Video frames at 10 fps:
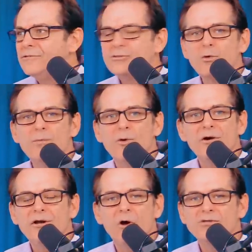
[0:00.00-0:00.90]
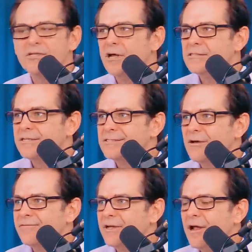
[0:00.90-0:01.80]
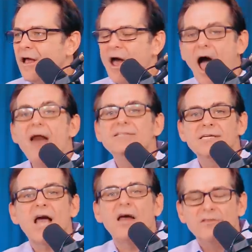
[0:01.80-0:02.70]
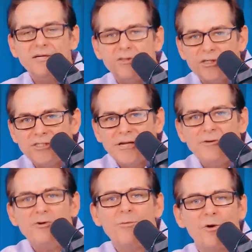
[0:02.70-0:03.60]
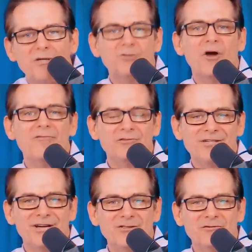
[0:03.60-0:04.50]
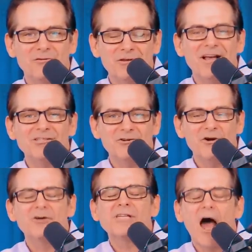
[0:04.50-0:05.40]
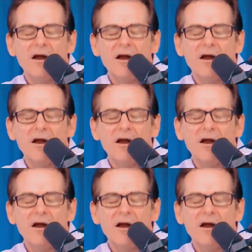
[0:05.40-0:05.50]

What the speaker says: So when Bernie goes and does this stuff, honest to God, let's just send you Bernie's travel schedule for the last 2 years.